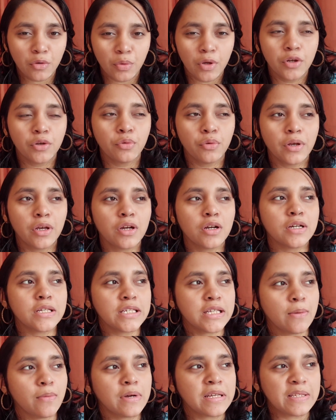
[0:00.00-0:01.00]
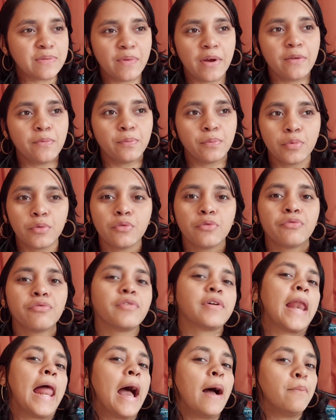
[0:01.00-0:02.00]
We are doing a summer sweatproof
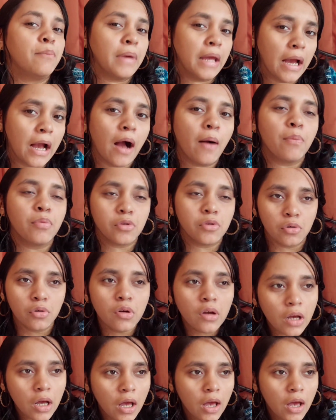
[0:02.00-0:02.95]
glam makeup look.